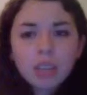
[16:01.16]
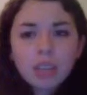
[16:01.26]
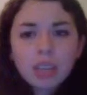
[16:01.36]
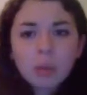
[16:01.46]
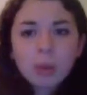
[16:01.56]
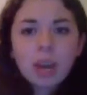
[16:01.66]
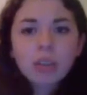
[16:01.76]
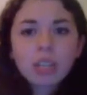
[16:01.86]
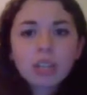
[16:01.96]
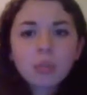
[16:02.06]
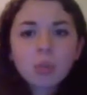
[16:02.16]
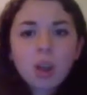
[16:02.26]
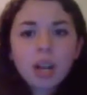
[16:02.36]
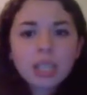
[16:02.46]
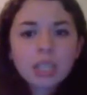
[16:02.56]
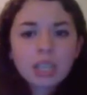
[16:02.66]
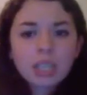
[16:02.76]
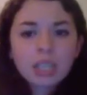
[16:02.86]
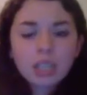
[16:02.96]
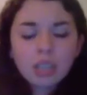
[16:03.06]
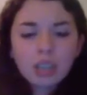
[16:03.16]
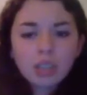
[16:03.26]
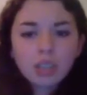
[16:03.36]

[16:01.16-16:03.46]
to think about it and process it,